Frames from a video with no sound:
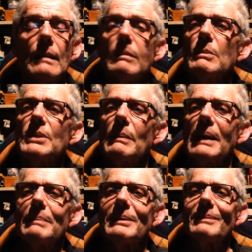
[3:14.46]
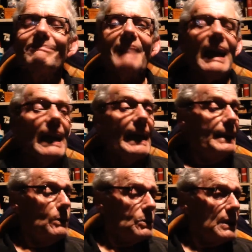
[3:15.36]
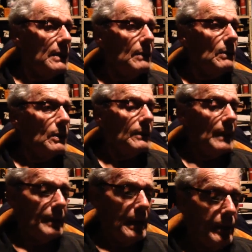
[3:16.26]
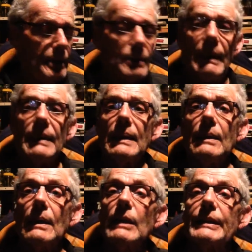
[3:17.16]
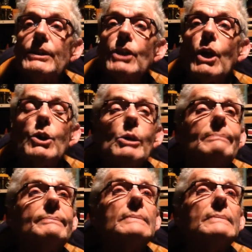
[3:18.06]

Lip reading: But we'll see what happens. And also, there are a lot of other areas around here that I'd like to show you.